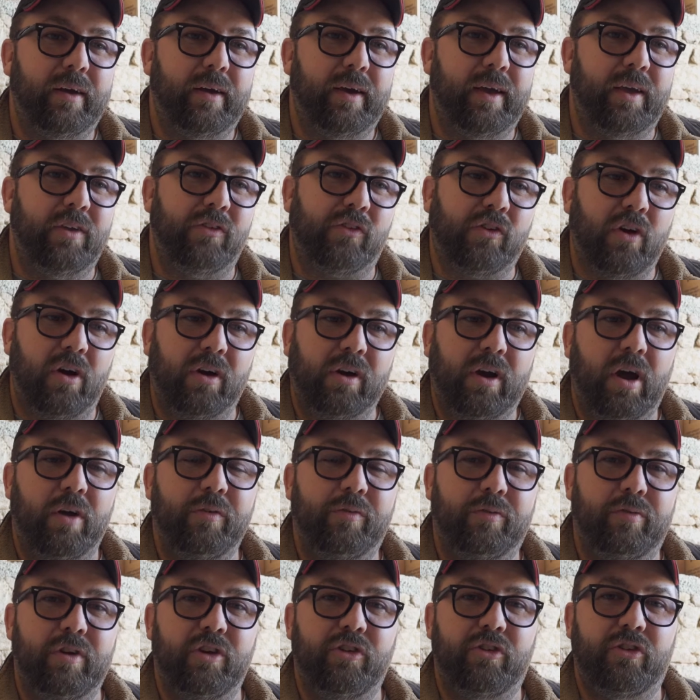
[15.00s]
it's got to go
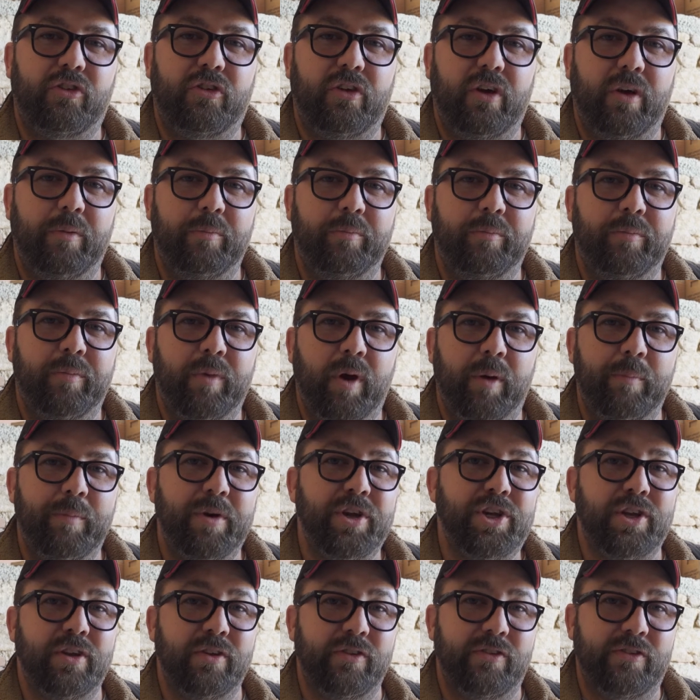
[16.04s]
for its
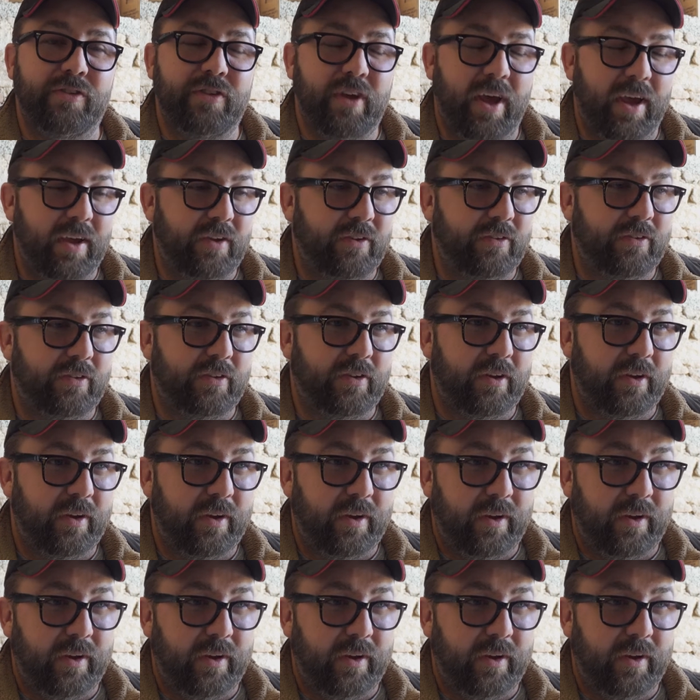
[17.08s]
emissions test.